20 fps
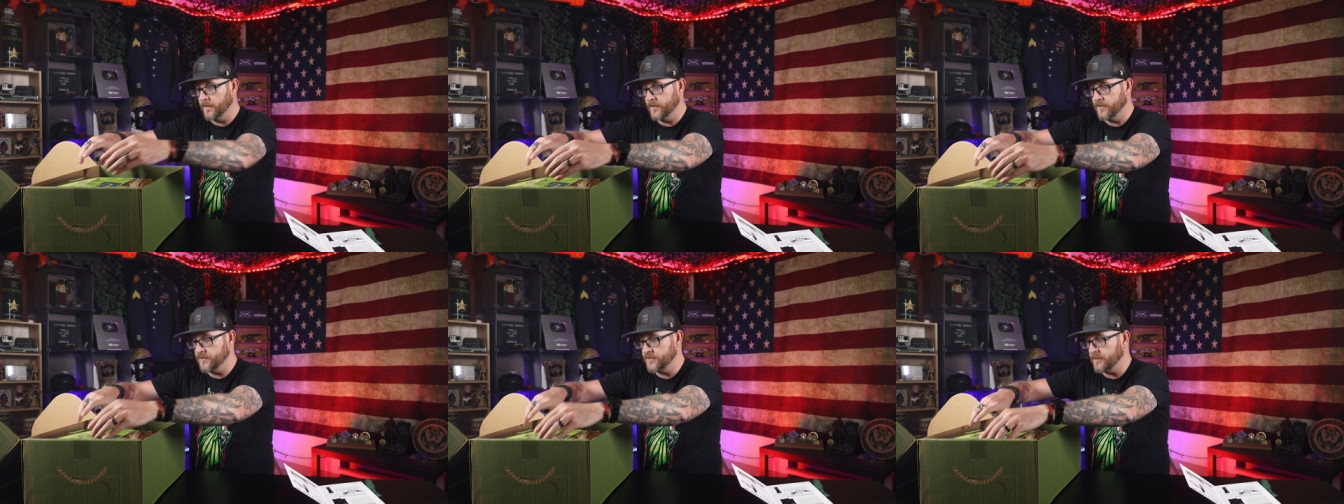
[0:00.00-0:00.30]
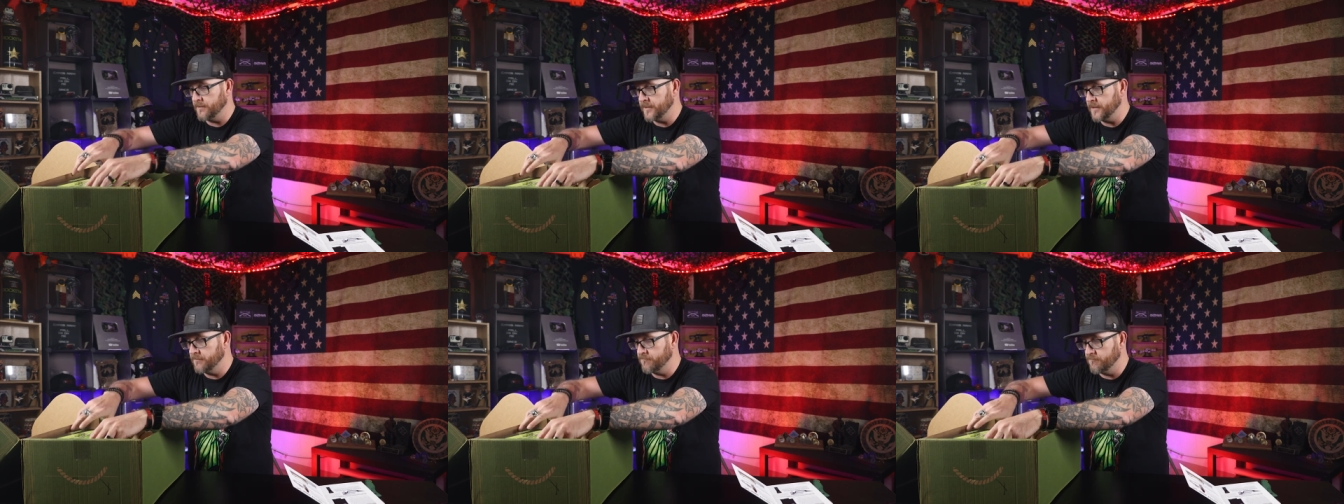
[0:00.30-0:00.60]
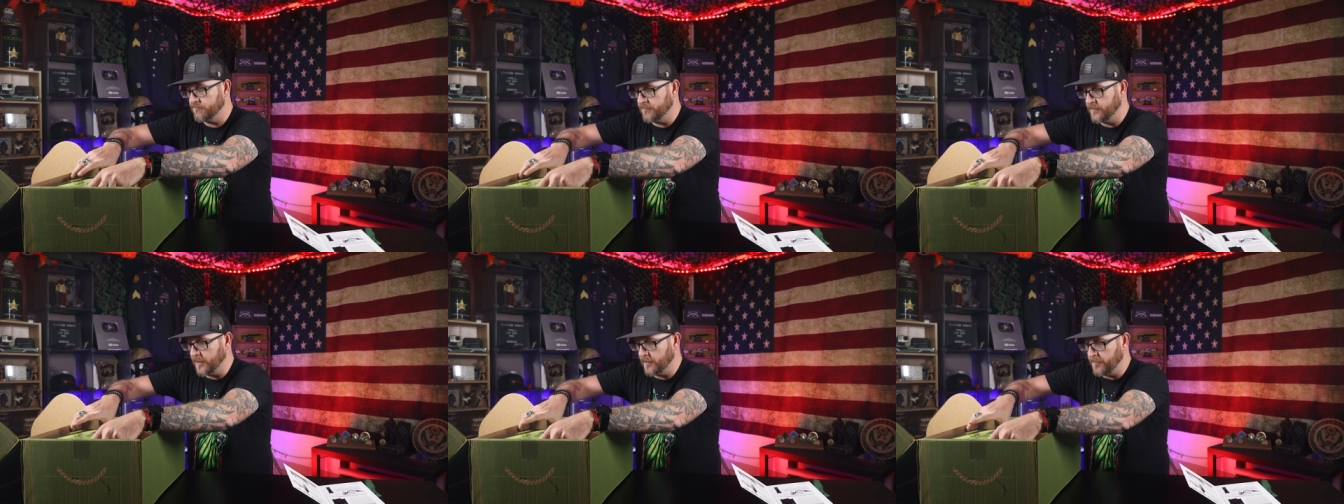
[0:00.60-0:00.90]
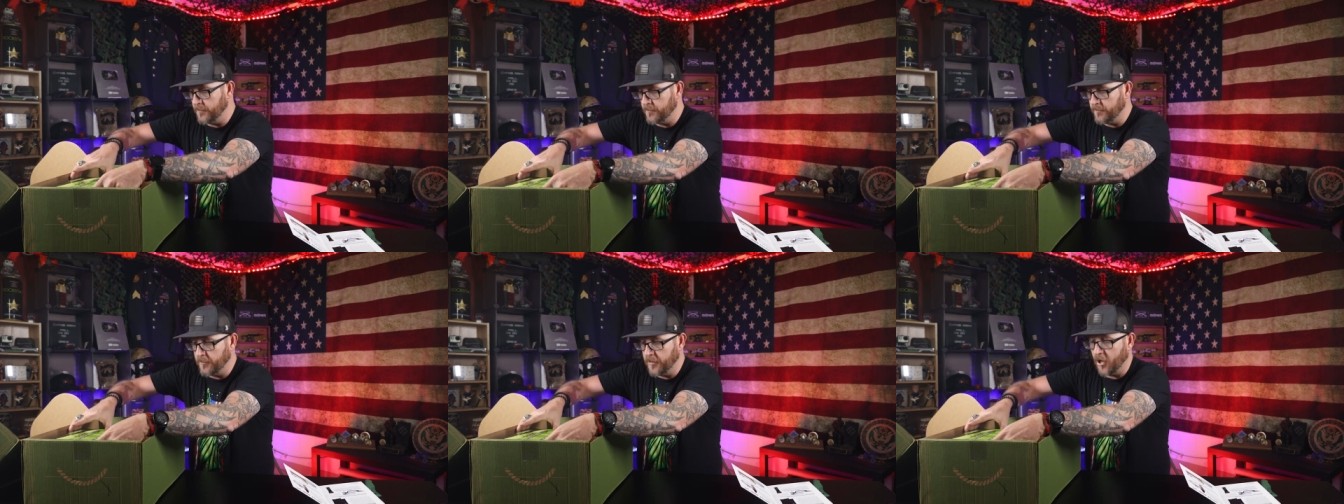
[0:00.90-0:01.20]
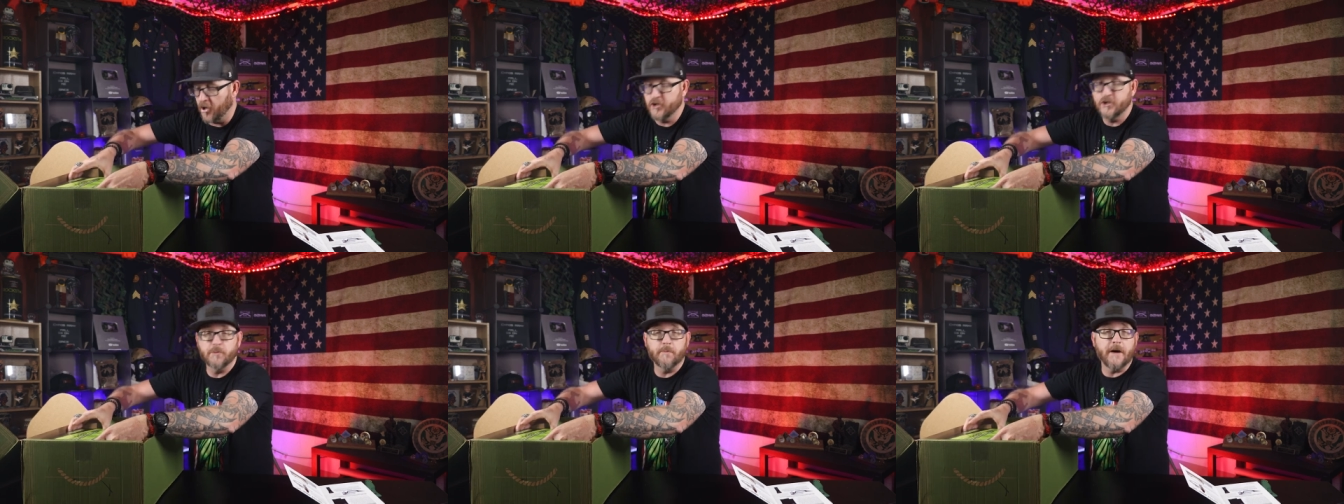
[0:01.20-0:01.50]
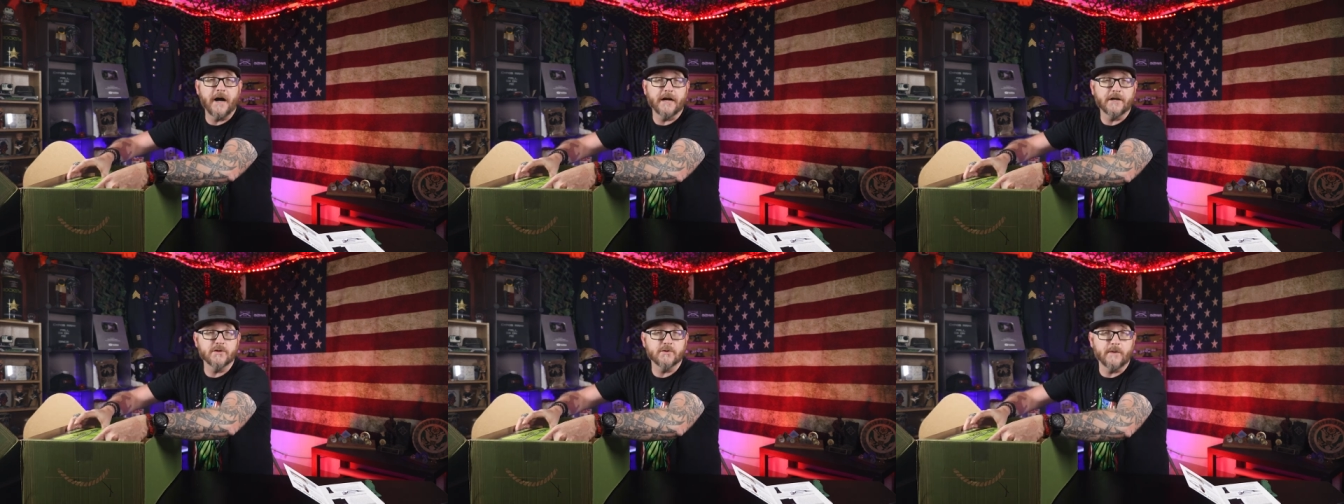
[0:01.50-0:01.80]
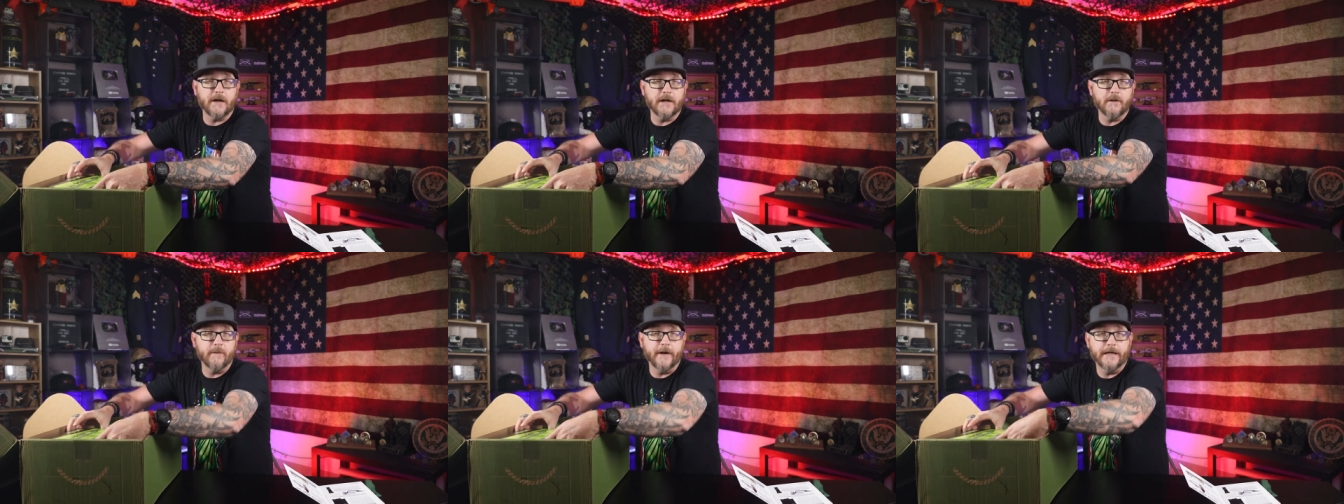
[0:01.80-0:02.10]
there's something larger box
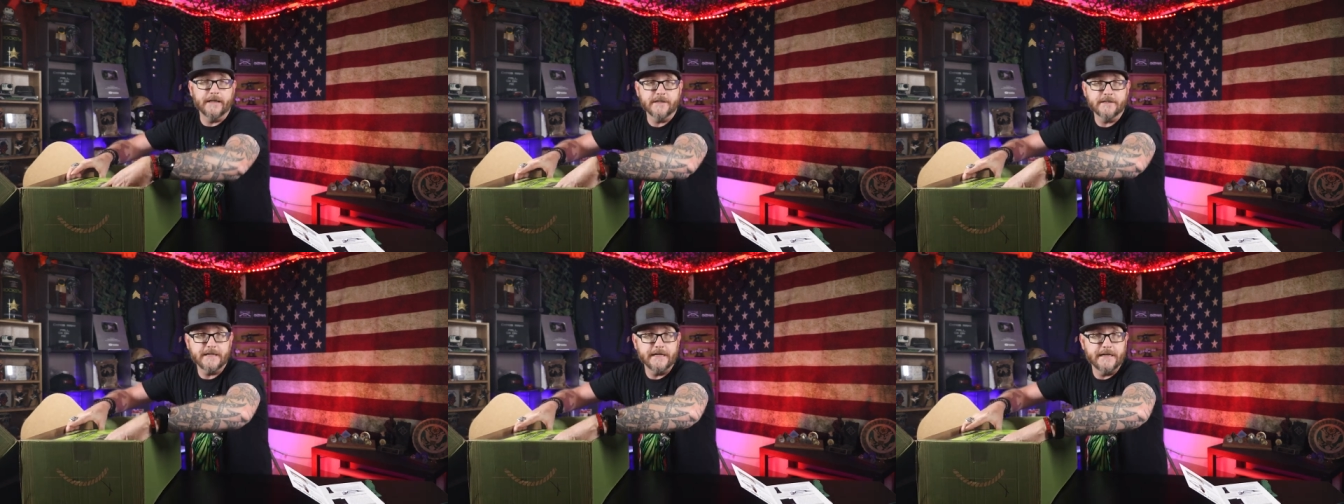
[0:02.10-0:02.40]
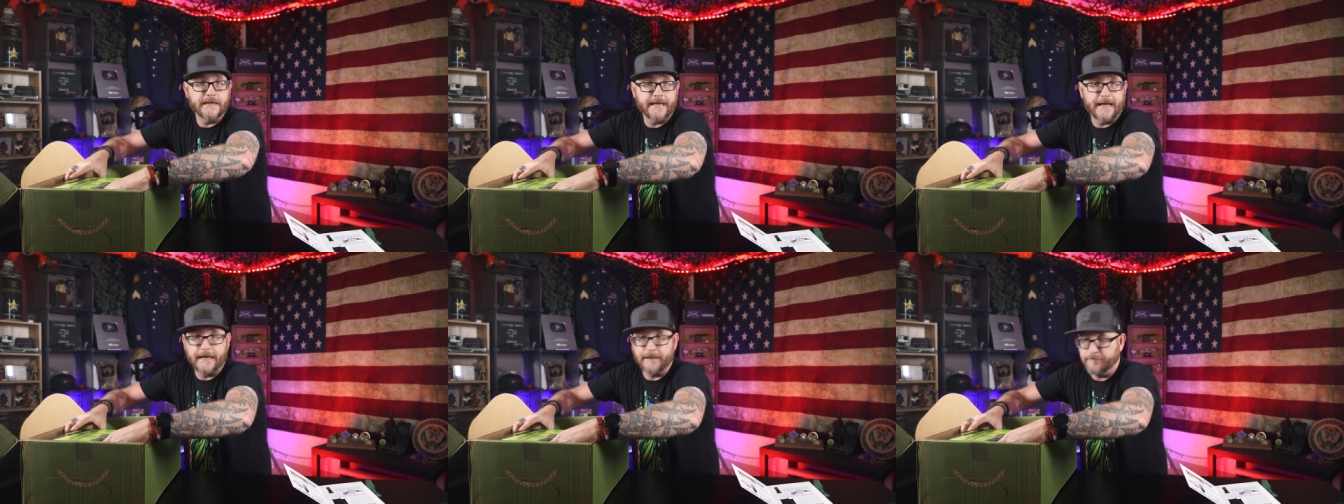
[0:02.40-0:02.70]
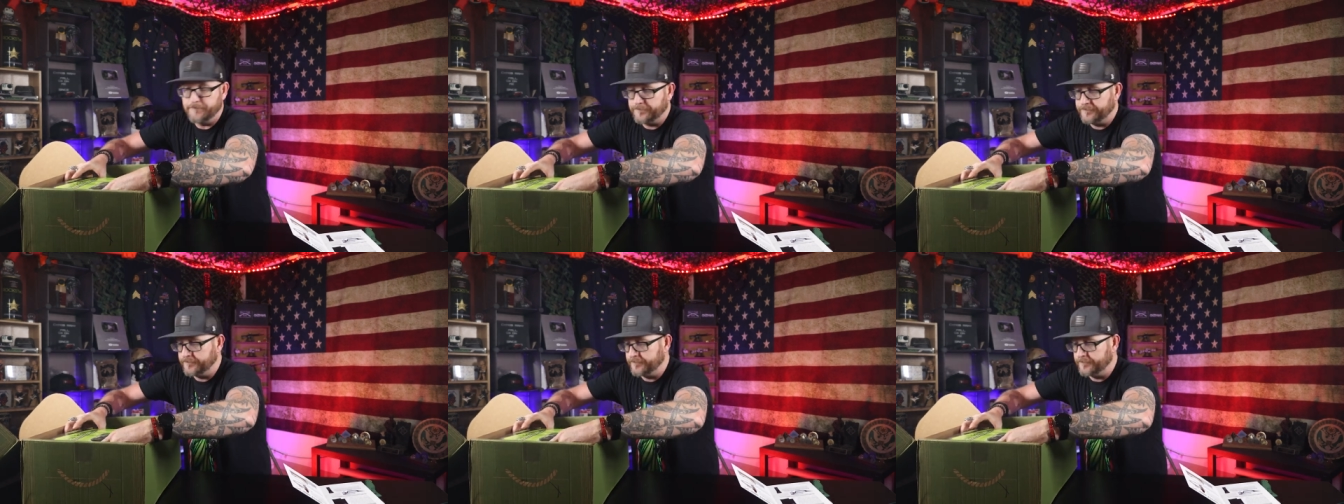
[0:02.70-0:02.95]
right away. Let's get into that.